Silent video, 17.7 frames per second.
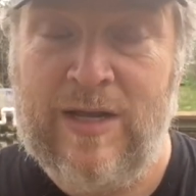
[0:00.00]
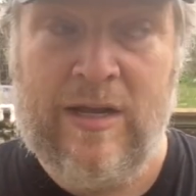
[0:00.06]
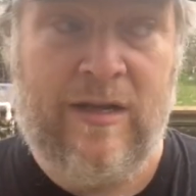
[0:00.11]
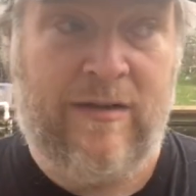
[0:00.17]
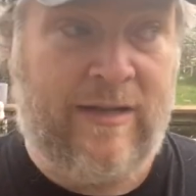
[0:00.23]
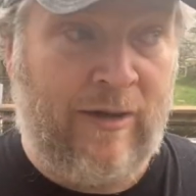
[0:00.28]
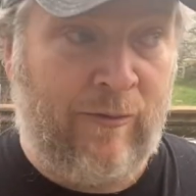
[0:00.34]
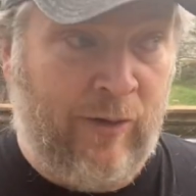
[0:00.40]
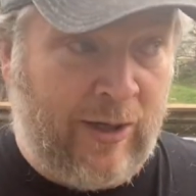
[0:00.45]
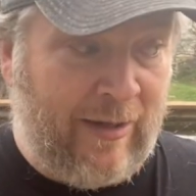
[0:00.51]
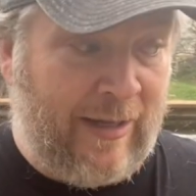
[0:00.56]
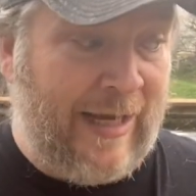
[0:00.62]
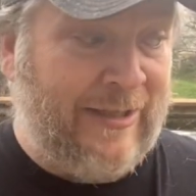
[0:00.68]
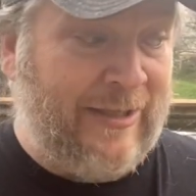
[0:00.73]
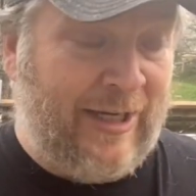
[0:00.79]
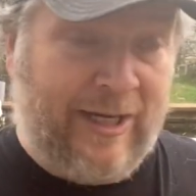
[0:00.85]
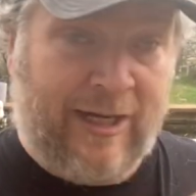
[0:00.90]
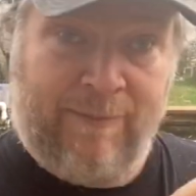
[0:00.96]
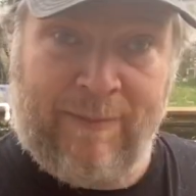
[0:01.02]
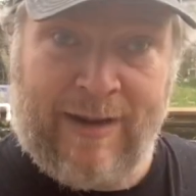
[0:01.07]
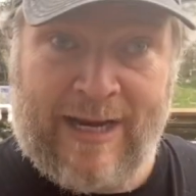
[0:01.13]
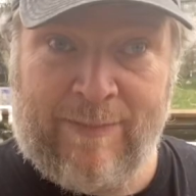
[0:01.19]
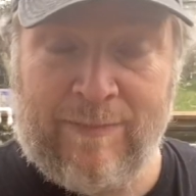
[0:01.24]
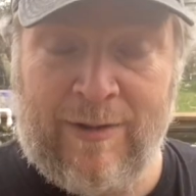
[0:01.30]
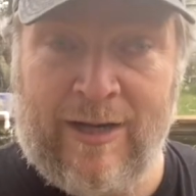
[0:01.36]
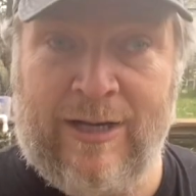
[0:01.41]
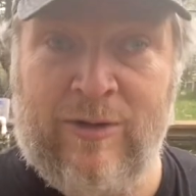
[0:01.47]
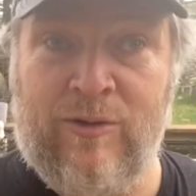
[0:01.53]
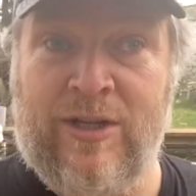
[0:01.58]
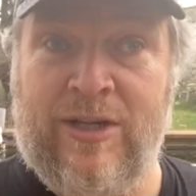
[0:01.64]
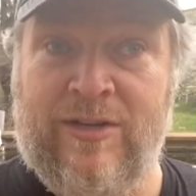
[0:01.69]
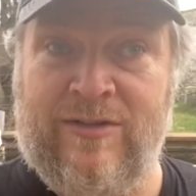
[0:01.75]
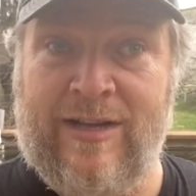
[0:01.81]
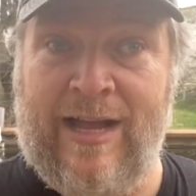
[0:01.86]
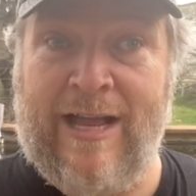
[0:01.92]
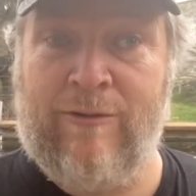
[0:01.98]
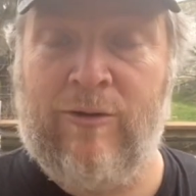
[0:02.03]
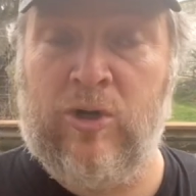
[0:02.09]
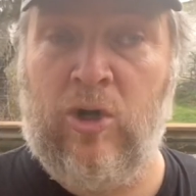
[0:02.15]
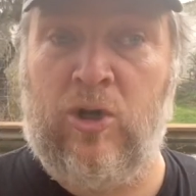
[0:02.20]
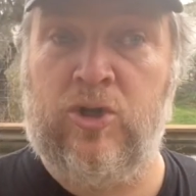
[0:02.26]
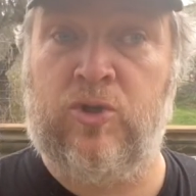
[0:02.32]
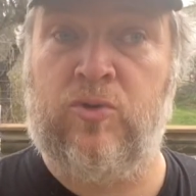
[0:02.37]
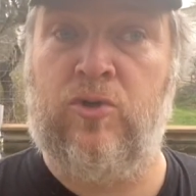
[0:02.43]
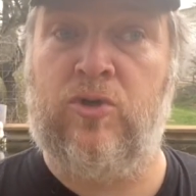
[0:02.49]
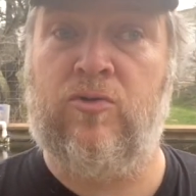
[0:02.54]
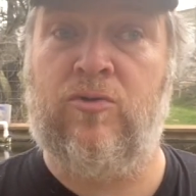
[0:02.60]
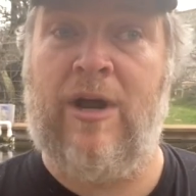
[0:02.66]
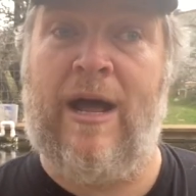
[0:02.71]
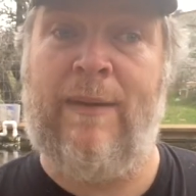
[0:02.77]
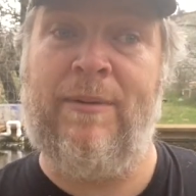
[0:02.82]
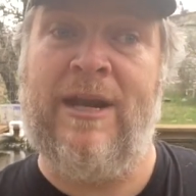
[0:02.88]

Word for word: They realized they could make money with it as an agricultural crop,